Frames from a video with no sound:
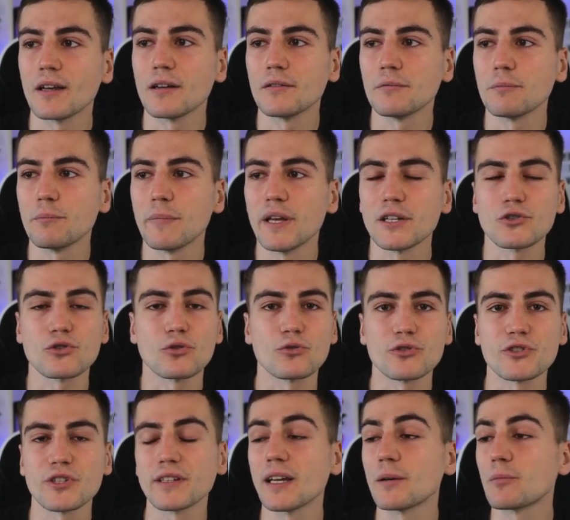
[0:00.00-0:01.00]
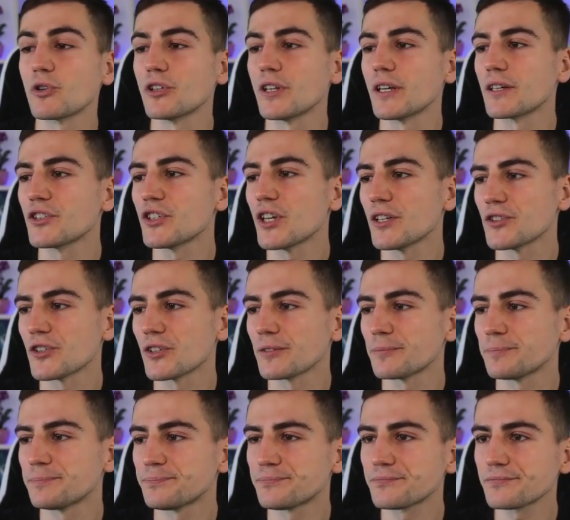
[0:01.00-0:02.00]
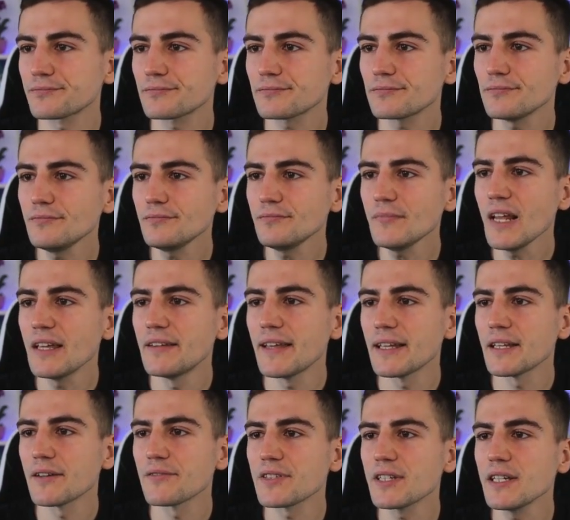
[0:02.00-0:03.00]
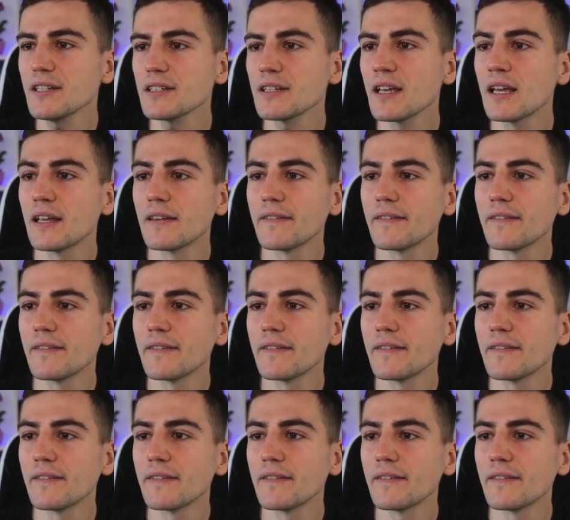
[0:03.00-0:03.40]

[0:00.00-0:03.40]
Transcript: make sure that I'm going to exchange it. knight f6.